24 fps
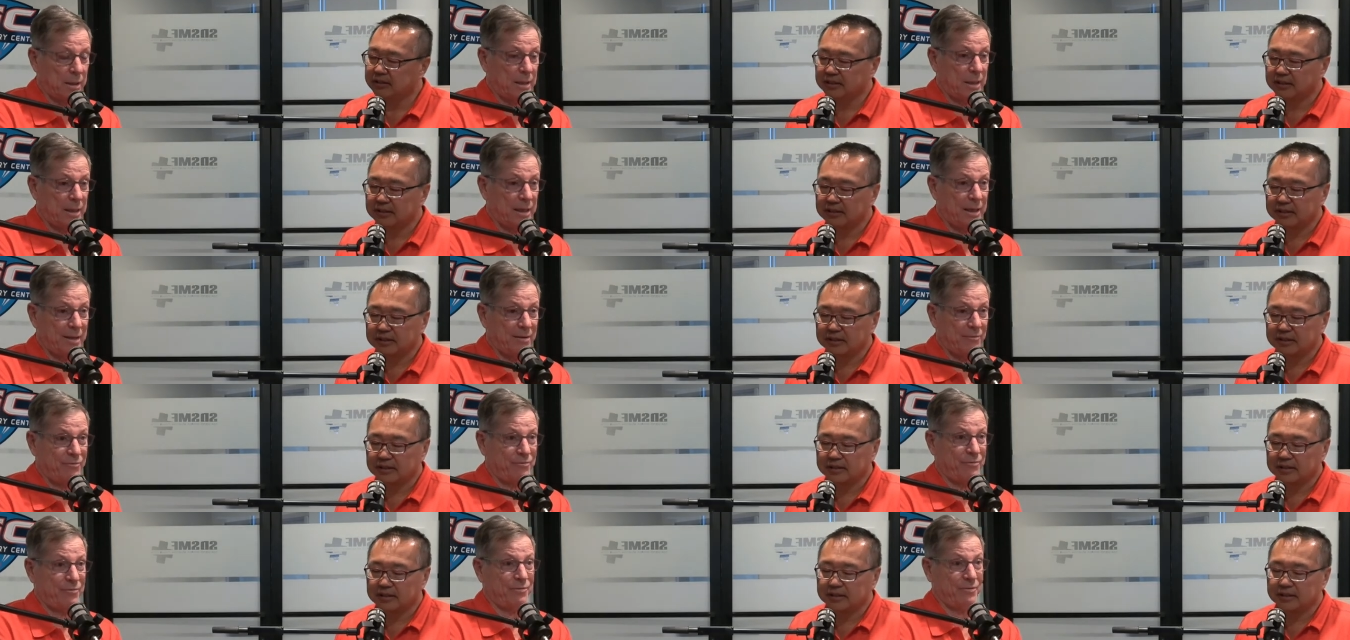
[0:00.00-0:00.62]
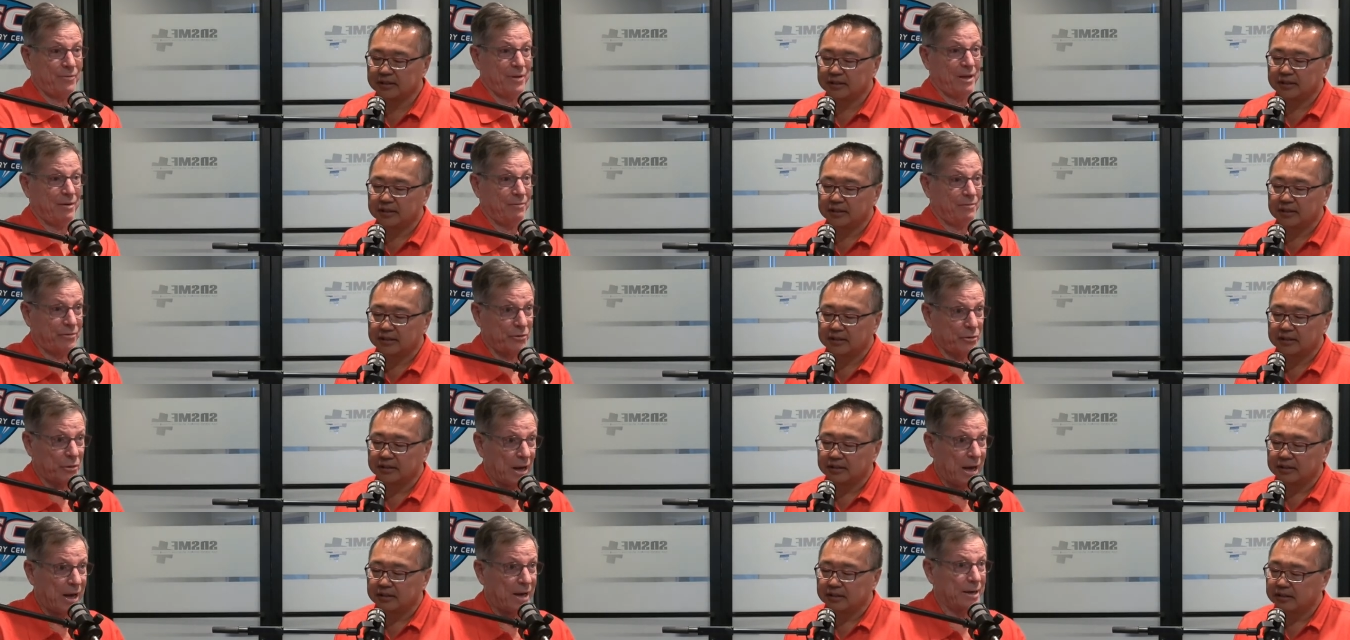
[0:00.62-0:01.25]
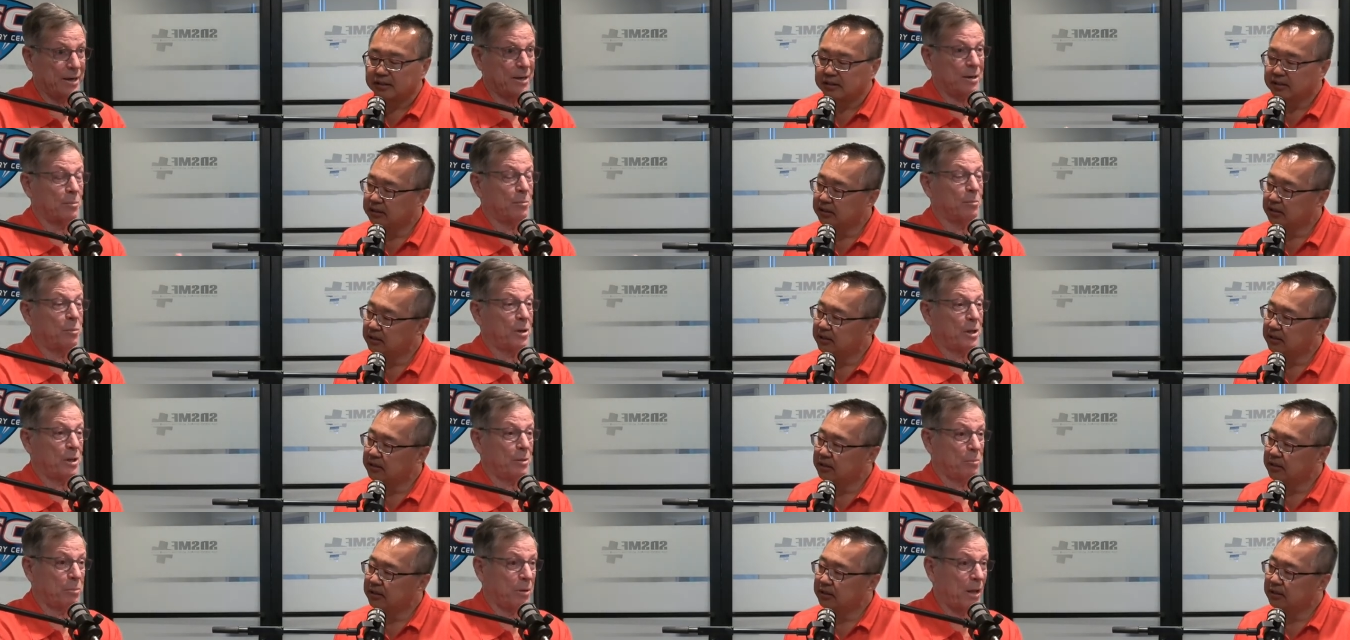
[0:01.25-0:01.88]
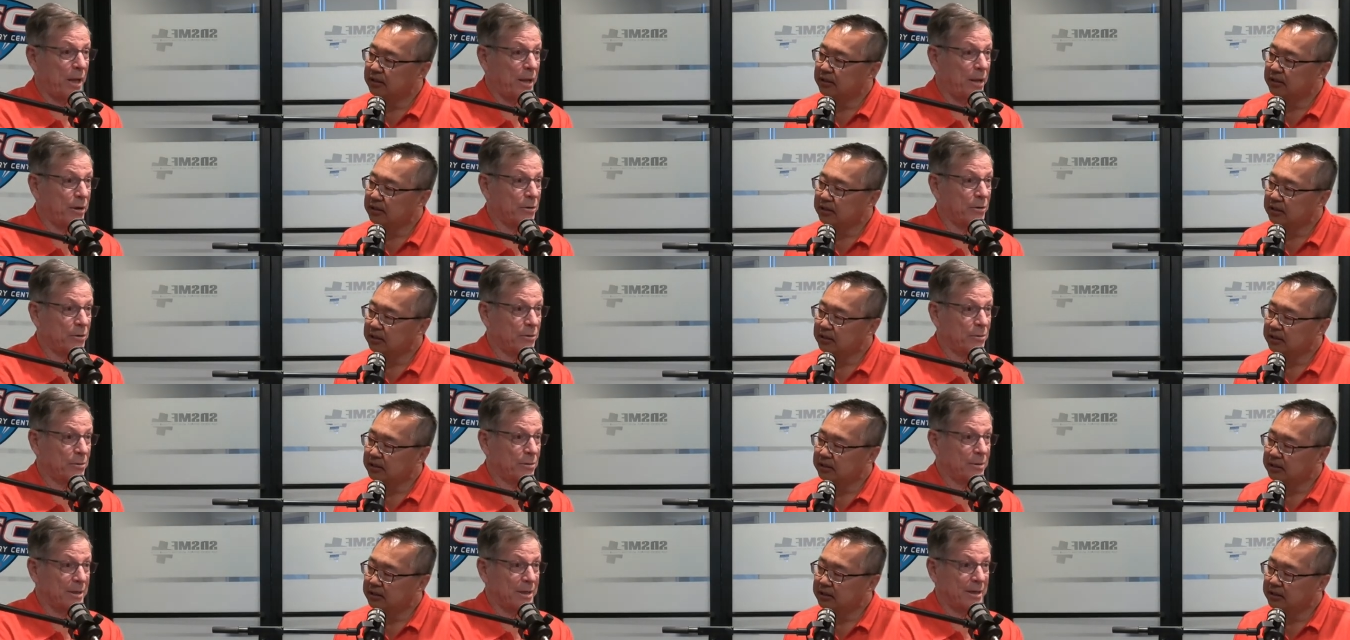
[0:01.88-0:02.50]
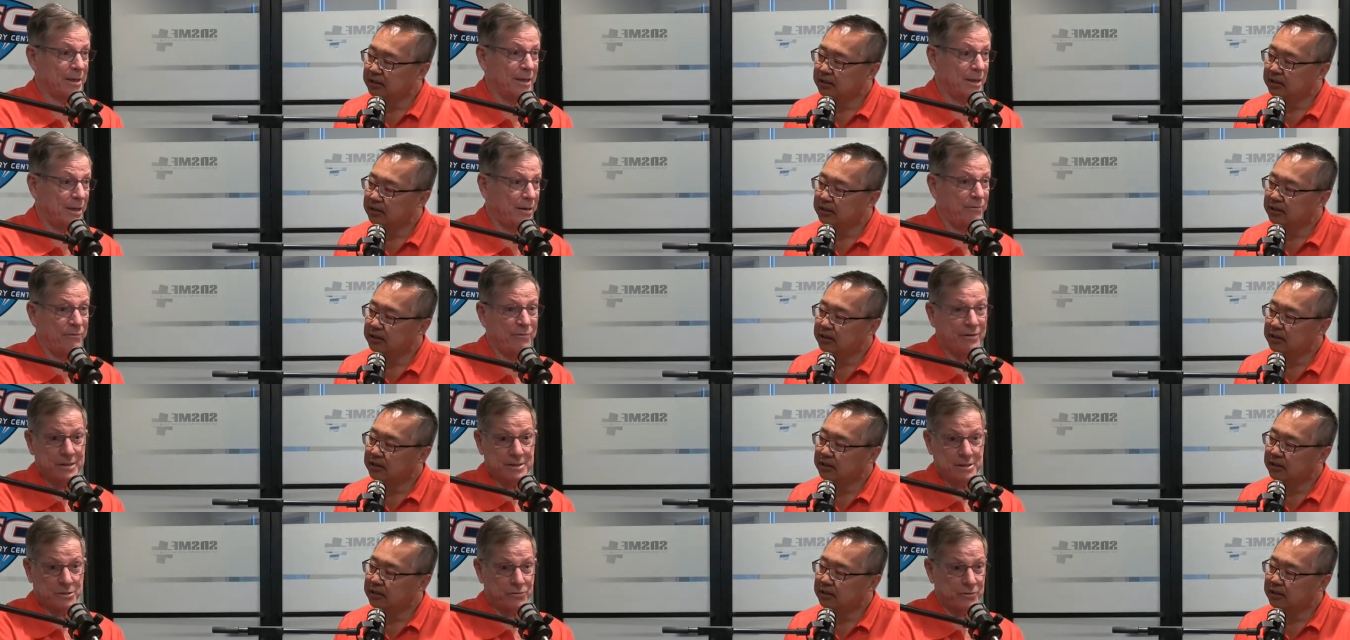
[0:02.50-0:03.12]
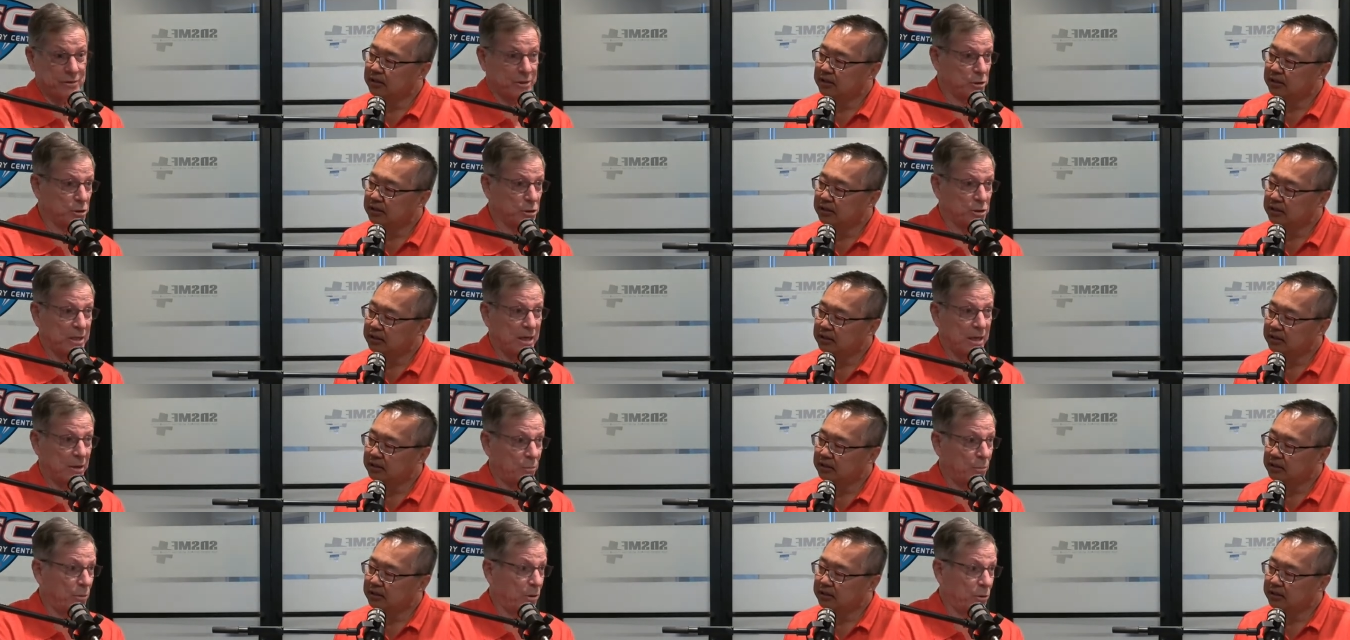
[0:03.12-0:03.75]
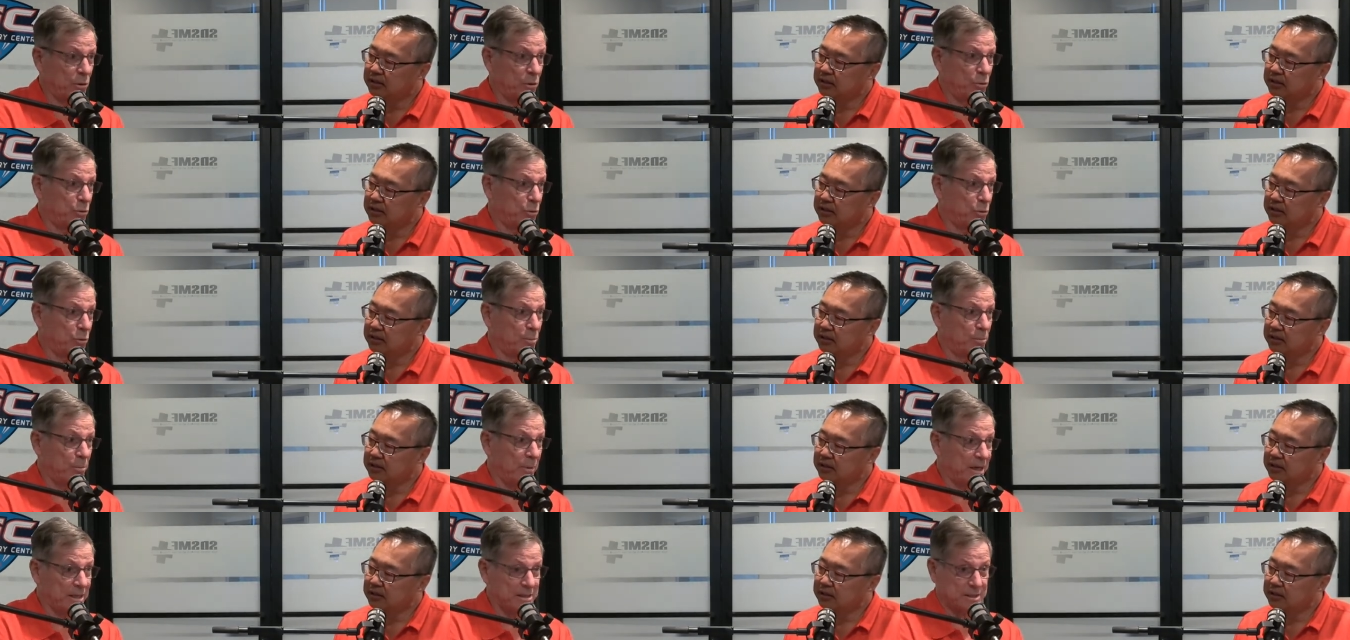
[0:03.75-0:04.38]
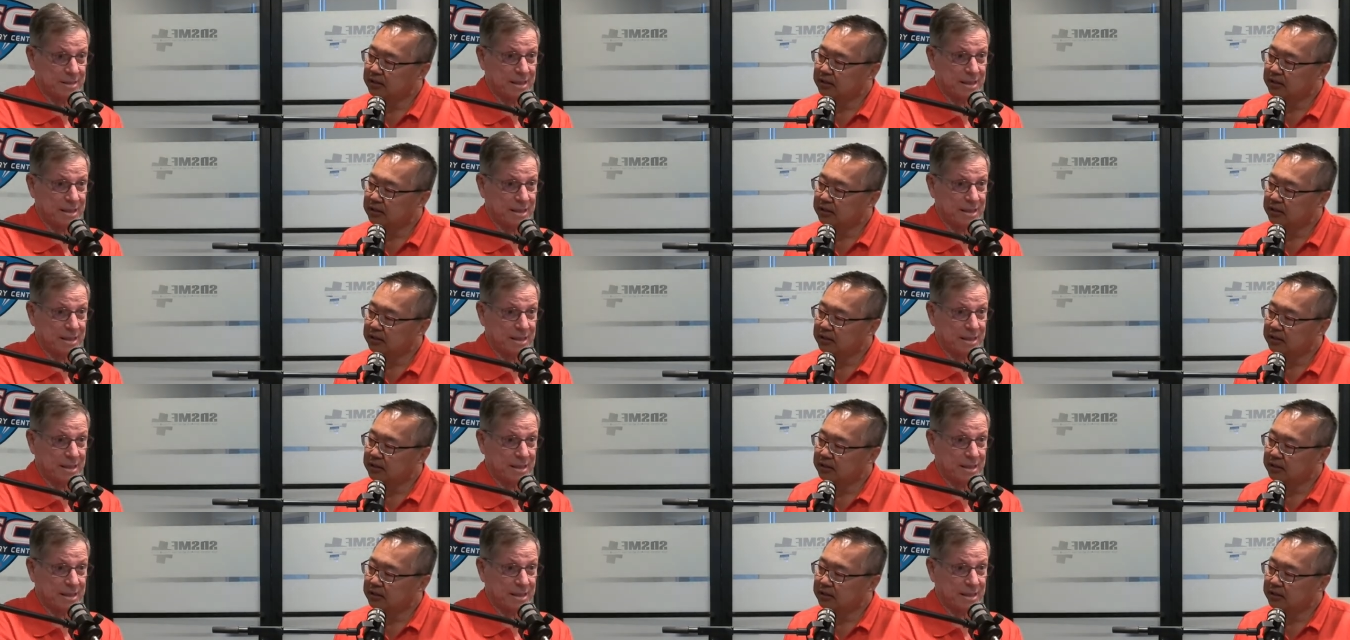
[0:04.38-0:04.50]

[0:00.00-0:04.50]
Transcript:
Speaker 1: if if you're not a complete player, the defense figures out what you're doing best.